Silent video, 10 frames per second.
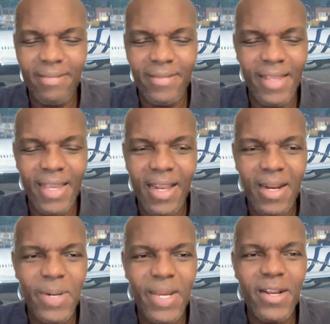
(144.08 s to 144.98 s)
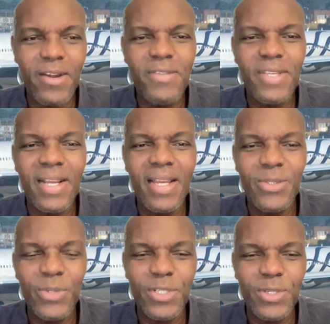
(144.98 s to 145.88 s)
they got on my nerves and I
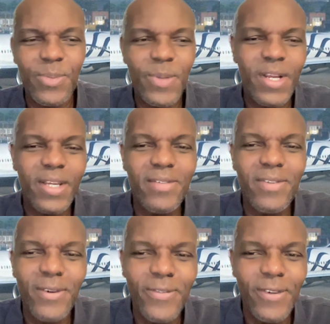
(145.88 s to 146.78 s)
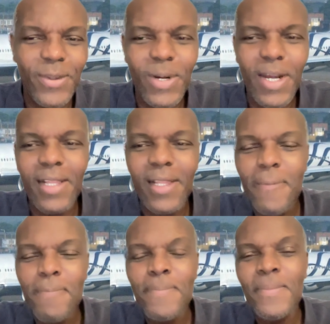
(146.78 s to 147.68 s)
switched to American for the while.
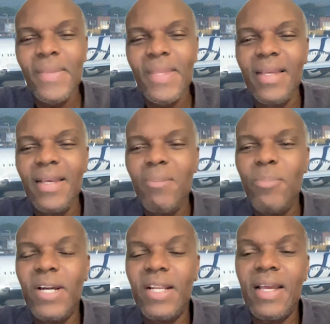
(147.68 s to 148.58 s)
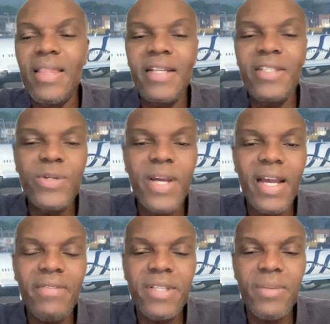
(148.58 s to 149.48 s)
But they do
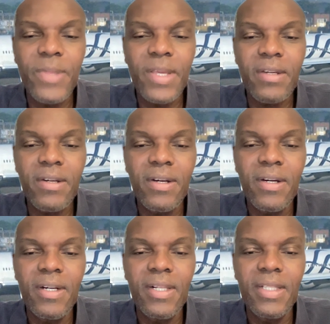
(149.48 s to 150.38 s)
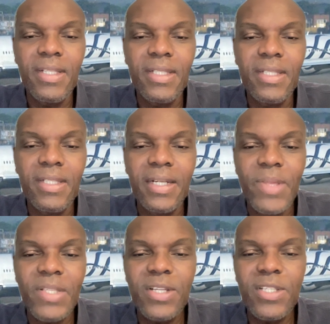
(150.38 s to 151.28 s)
have something called,
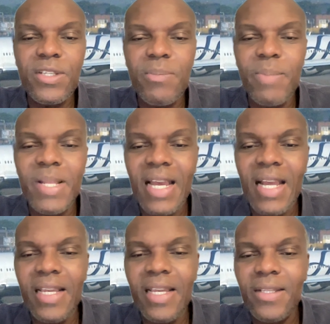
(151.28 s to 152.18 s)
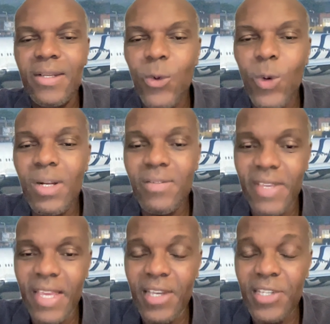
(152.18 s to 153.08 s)
there's also medallion
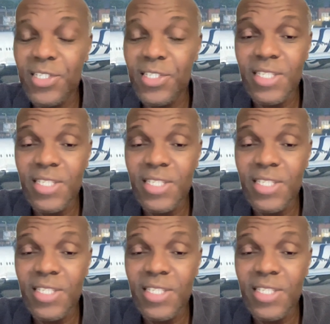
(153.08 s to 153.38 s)
qualification